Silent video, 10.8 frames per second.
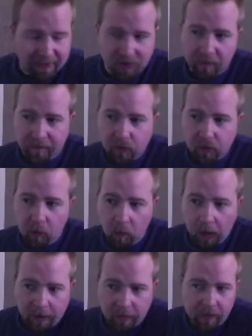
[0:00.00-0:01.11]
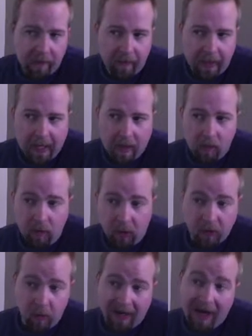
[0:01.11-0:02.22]
So if you don't want to do that right now, or
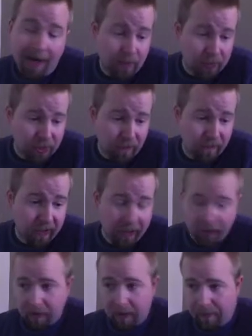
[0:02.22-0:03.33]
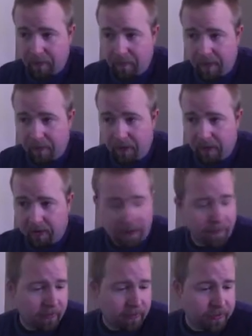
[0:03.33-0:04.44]
you want to up your server later, or up your memory, or
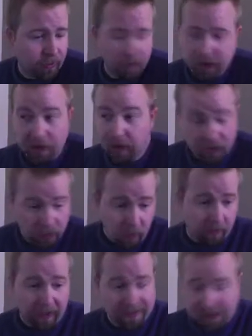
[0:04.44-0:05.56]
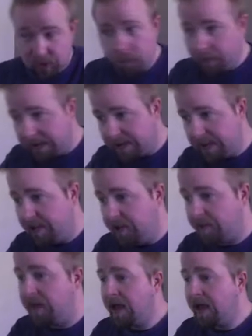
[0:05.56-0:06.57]
up your storage later, you could do all that. It's super easy to do.